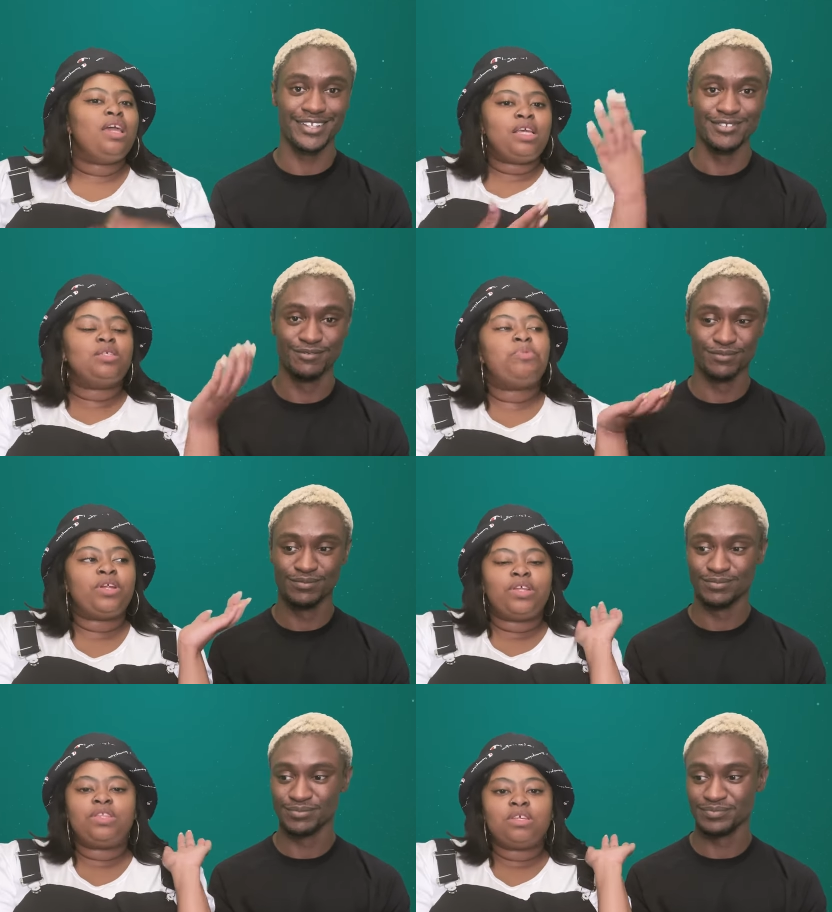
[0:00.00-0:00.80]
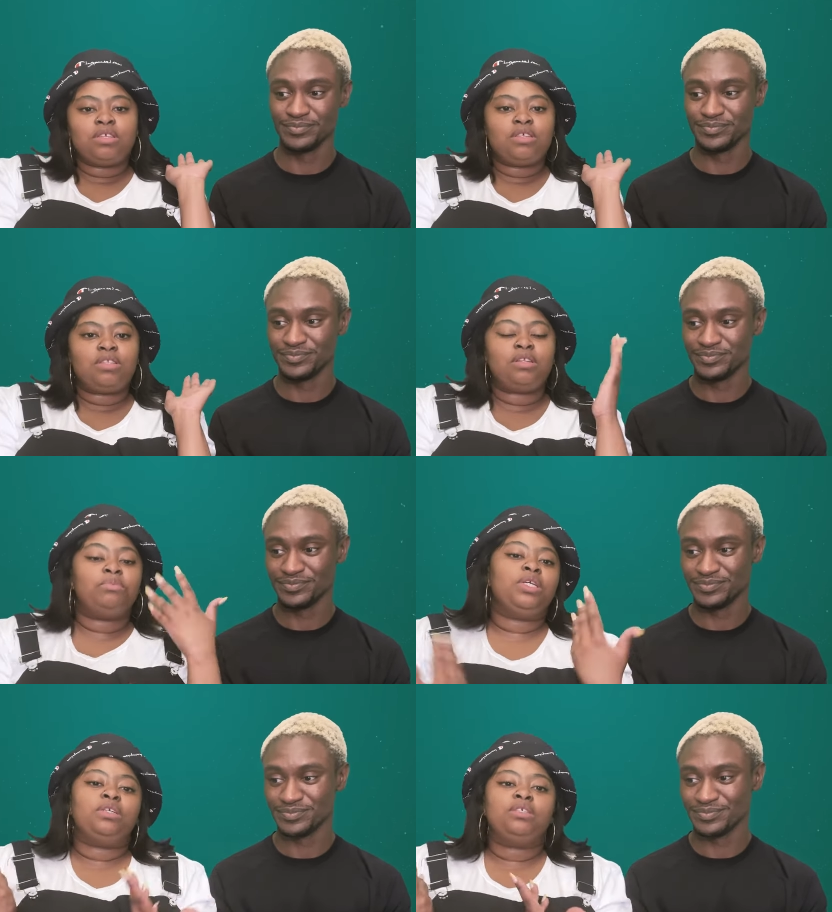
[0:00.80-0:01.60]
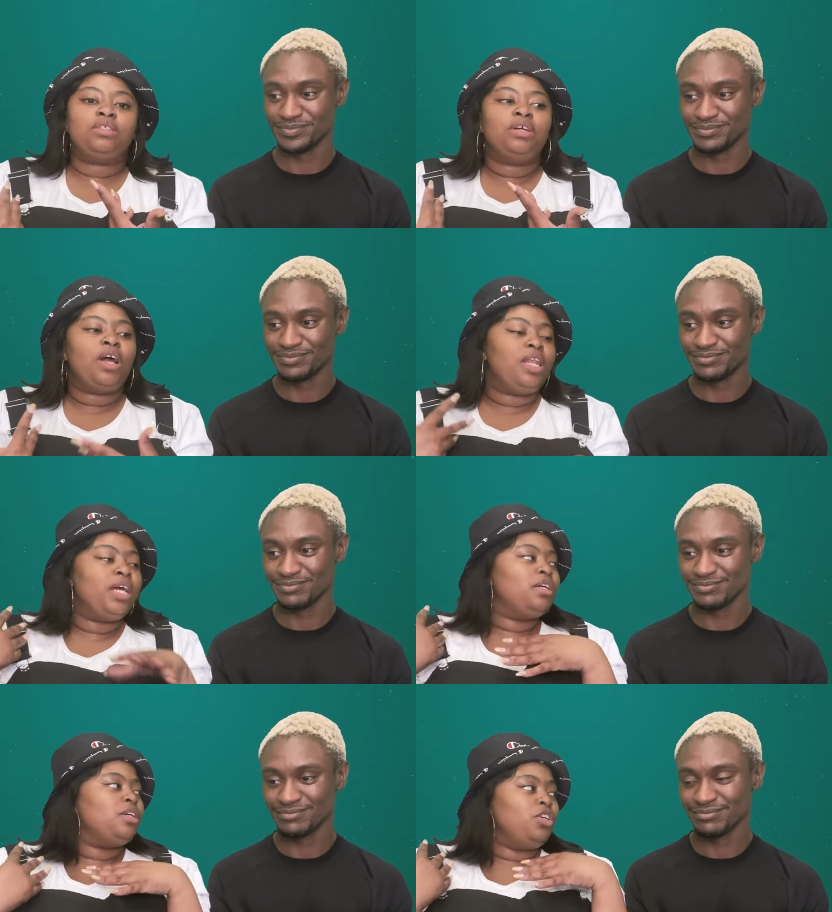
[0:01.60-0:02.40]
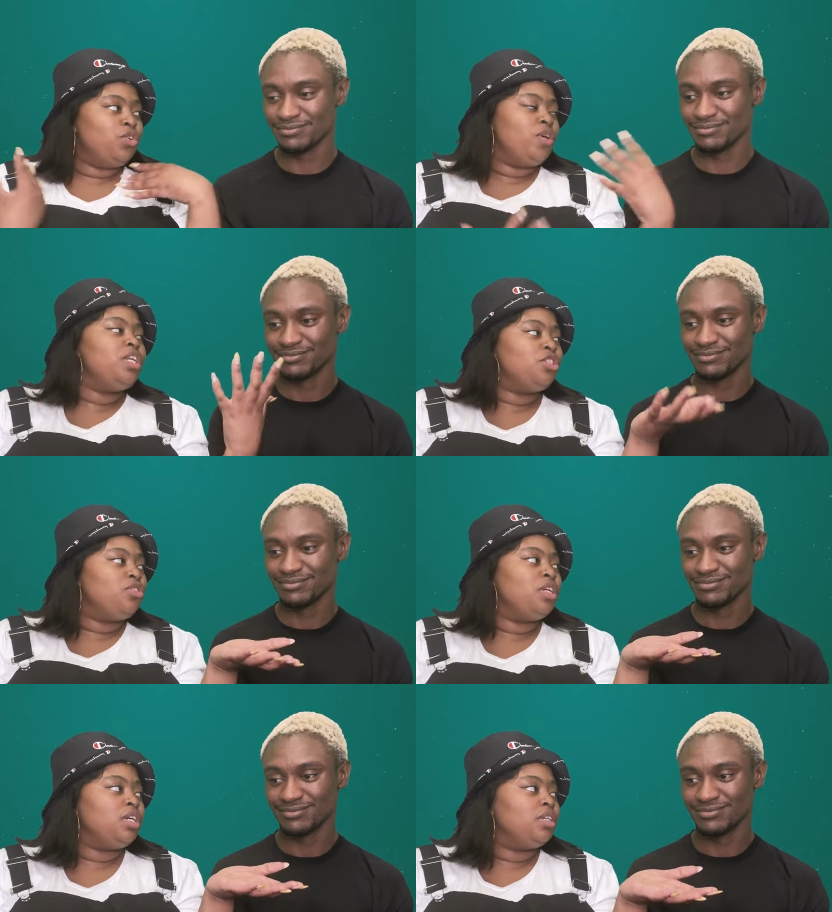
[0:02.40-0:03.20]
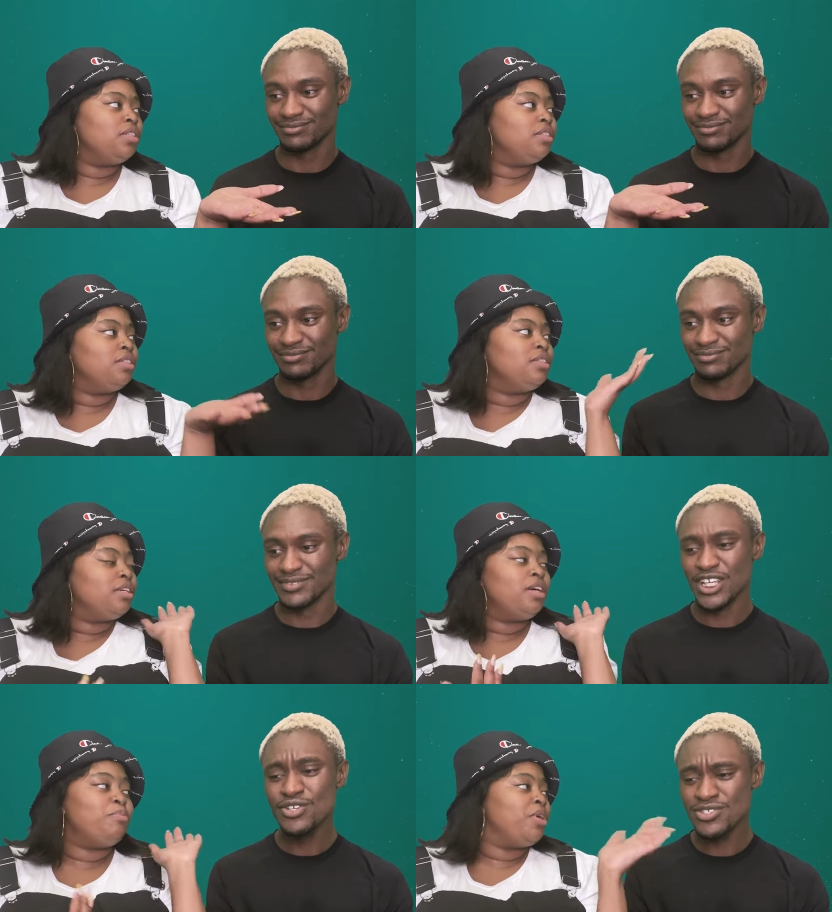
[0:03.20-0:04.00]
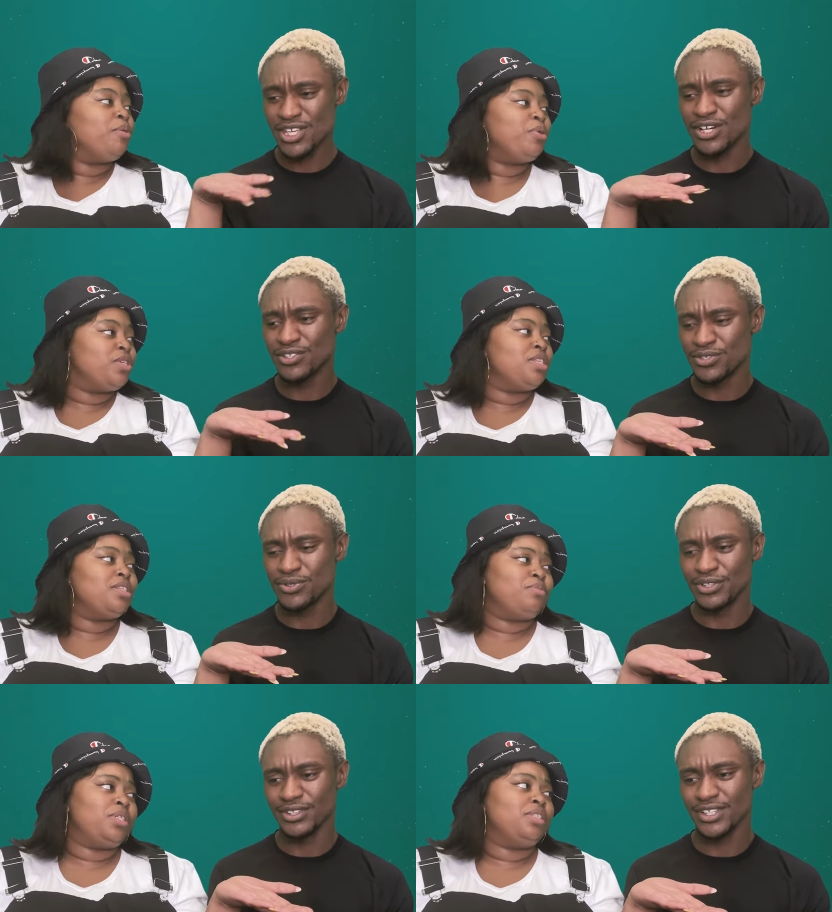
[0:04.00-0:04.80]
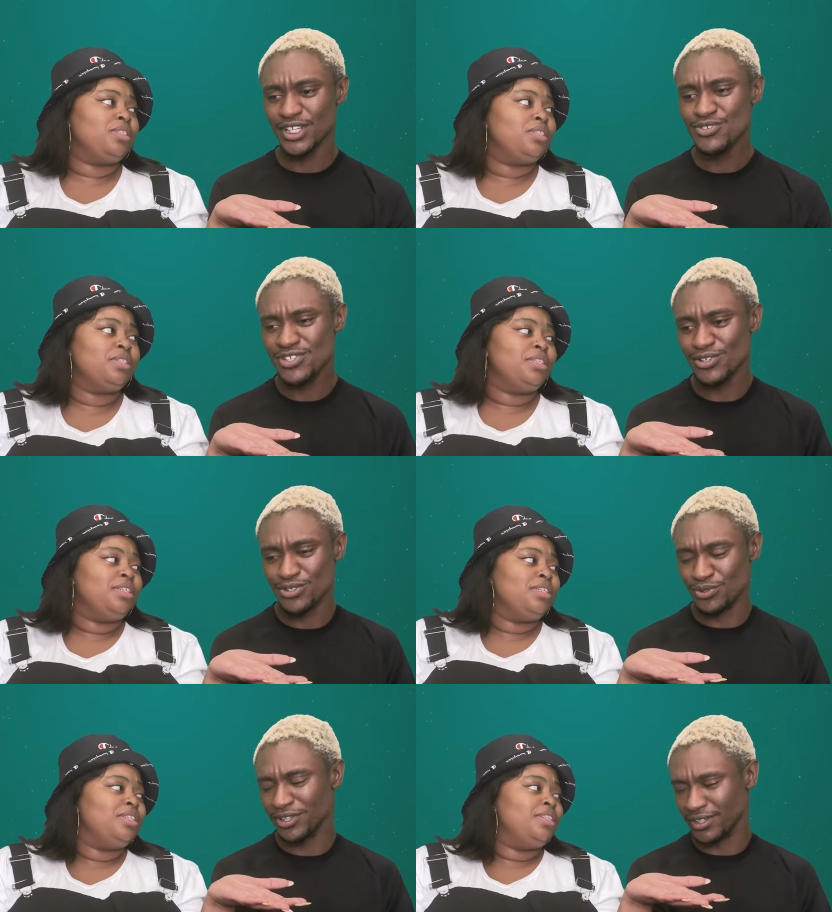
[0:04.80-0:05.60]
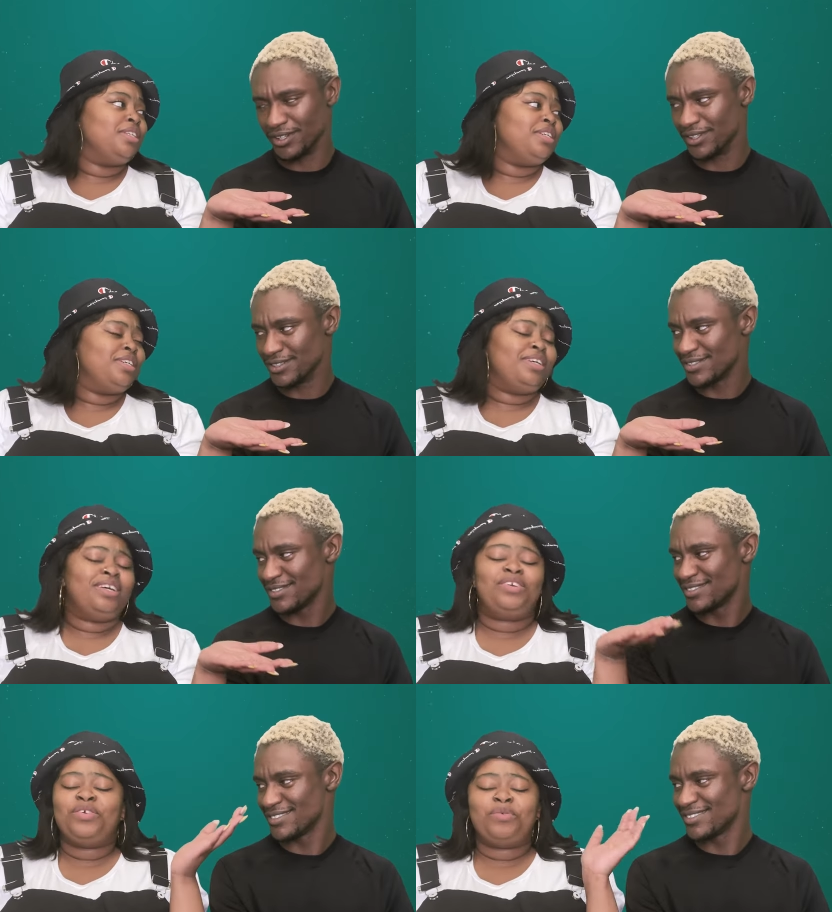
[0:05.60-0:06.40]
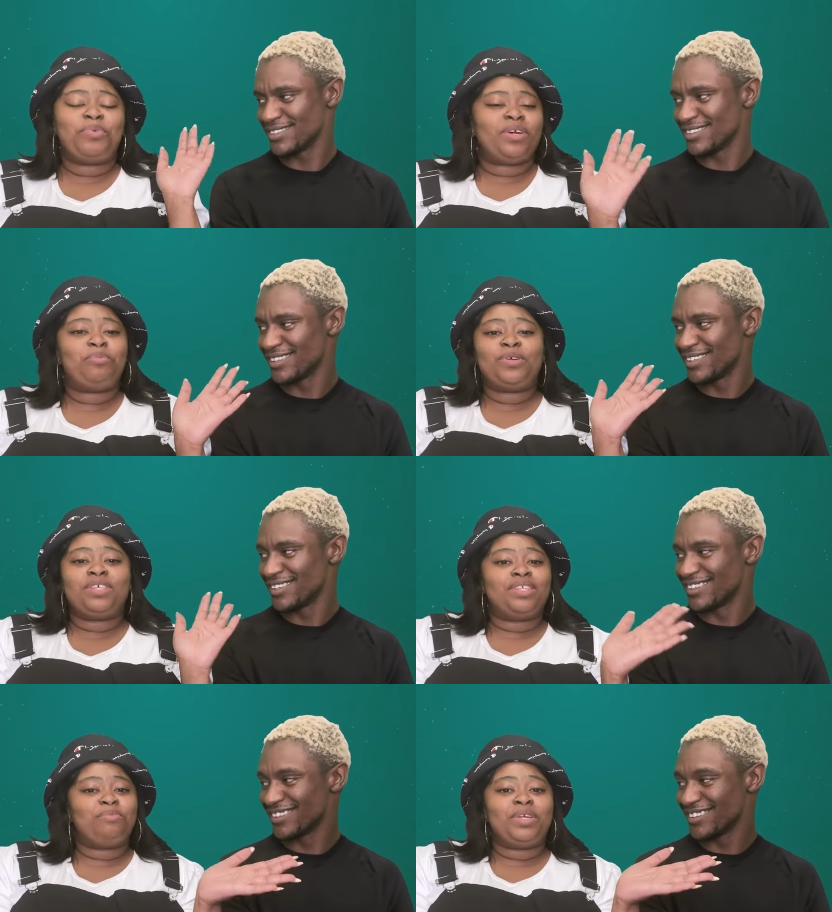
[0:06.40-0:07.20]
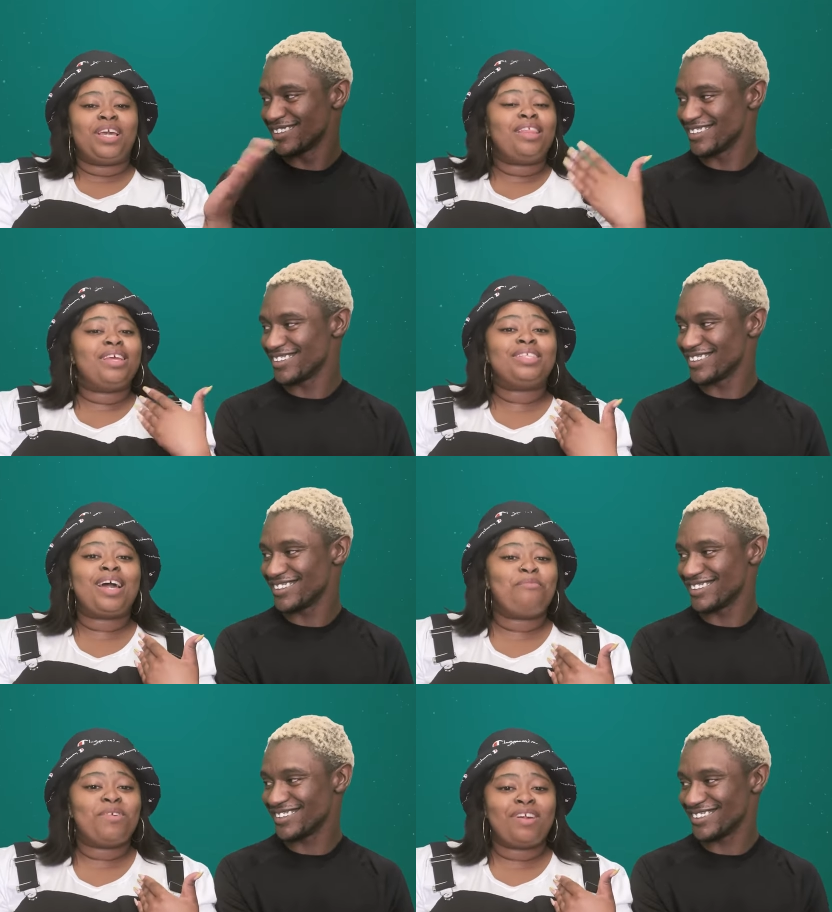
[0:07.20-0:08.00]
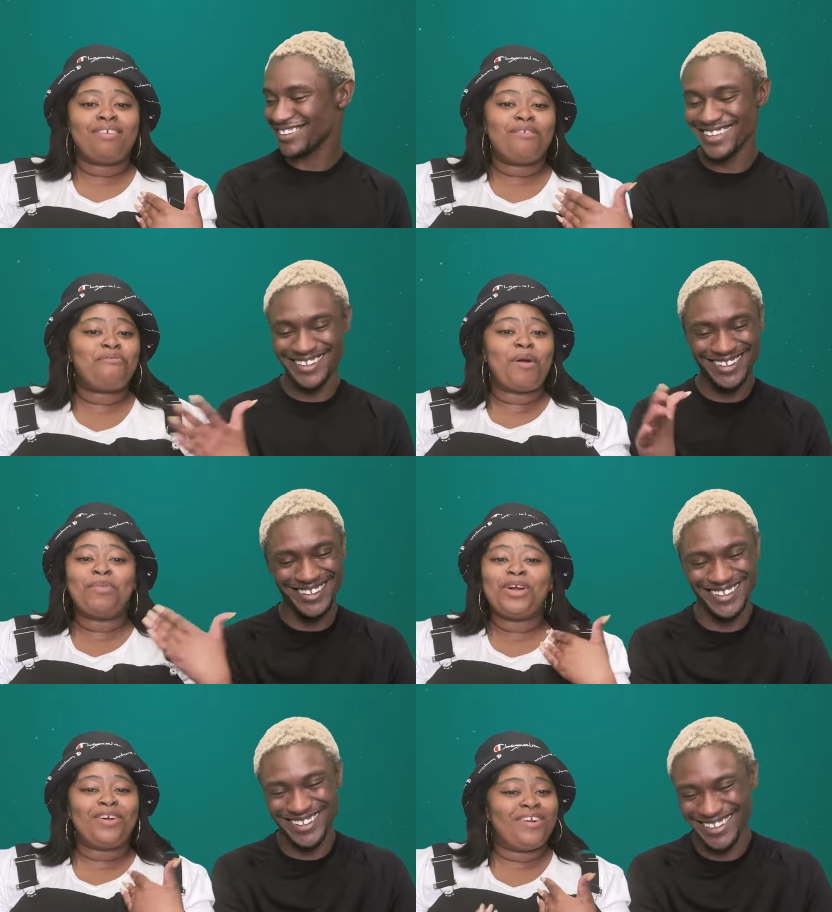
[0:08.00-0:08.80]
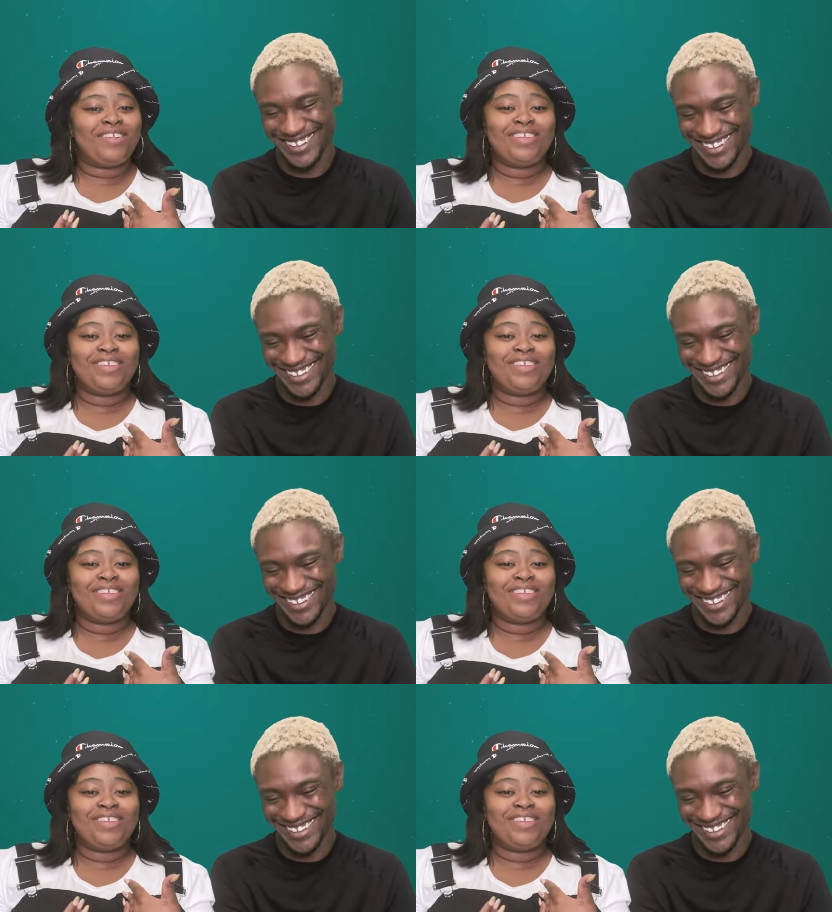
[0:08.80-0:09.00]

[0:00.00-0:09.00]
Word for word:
Speaker 1: He's better at this than me. Like you're literally a you bigger person do, than me. You
Speaker 2: still do good.
Speaker 1: You're a bigger person than me, and that's coming from a girl